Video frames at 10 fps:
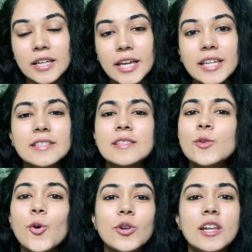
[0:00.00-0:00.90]
It's
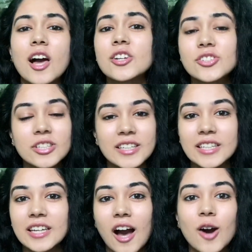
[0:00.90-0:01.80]
no
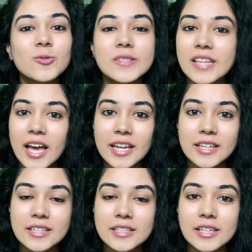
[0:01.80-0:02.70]
luxury
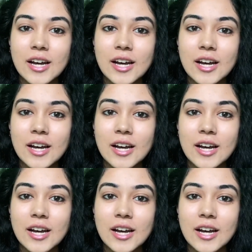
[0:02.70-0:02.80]
outside